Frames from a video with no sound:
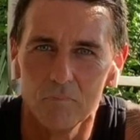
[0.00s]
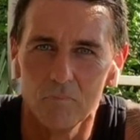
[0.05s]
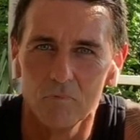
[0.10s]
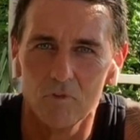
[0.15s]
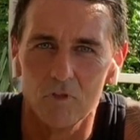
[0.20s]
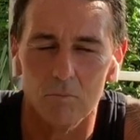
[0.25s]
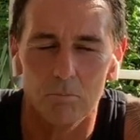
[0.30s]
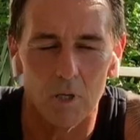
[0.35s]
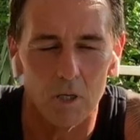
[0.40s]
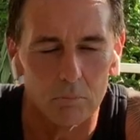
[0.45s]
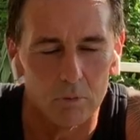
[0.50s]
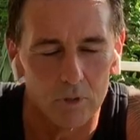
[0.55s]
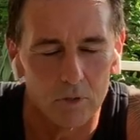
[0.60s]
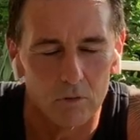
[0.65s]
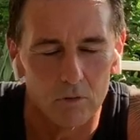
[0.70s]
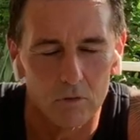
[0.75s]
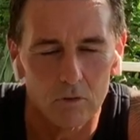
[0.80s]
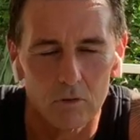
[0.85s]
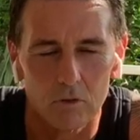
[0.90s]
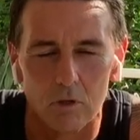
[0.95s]
to be able to
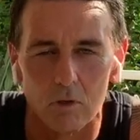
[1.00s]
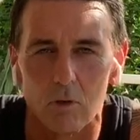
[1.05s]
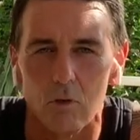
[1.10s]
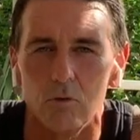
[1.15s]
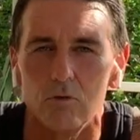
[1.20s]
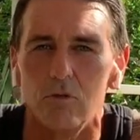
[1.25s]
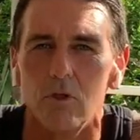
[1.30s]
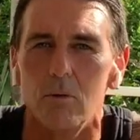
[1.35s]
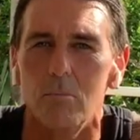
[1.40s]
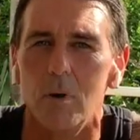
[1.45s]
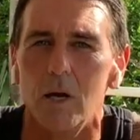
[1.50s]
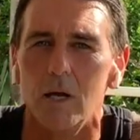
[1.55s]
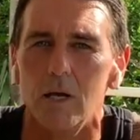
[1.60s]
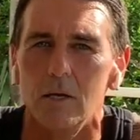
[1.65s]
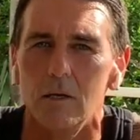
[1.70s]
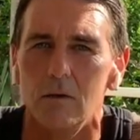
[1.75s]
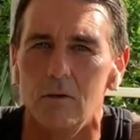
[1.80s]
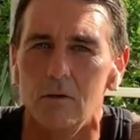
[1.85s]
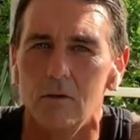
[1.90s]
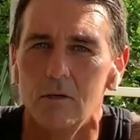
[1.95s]
close their
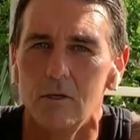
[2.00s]
mind,